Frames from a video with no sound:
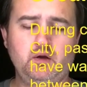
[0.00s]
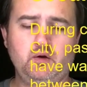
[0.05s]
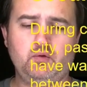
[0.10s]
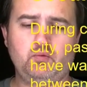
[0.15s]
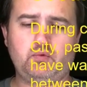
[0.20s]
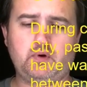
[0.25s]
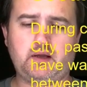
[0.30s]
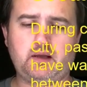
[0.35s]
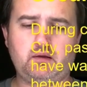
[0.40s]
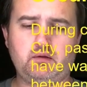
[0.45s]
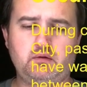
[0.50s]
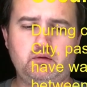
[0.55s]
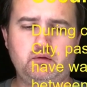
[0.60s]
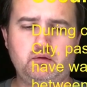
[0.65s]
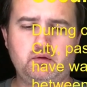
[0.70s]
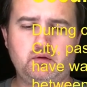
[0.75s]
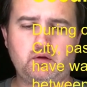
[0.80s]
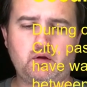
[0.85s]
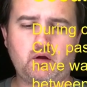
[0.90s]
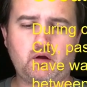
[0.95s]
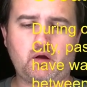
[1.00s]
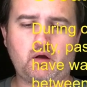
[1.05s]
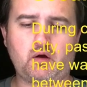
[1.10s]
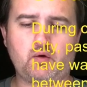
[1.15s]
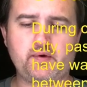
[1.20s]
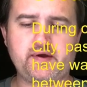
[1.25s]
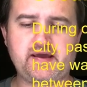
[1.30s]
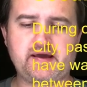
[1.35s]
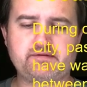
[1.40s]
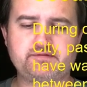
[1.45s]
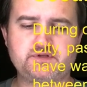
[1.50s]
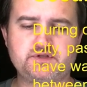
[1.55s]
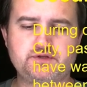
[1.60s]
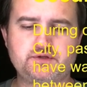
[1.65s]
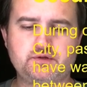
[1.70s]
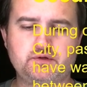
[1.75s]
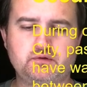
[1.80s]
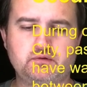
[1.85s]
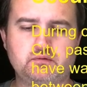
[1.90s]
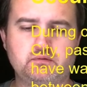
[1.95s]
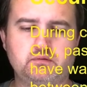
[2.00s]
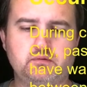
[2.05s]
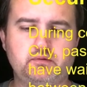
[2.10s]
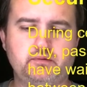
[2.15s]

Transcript: Well, all we have to do